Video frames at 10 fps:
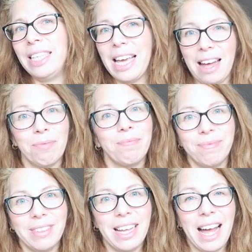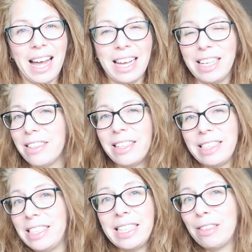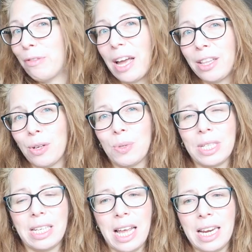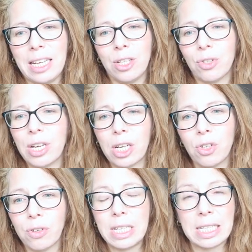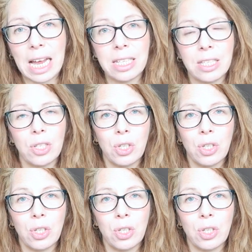yeah, I d didn't find those in any introductory sets.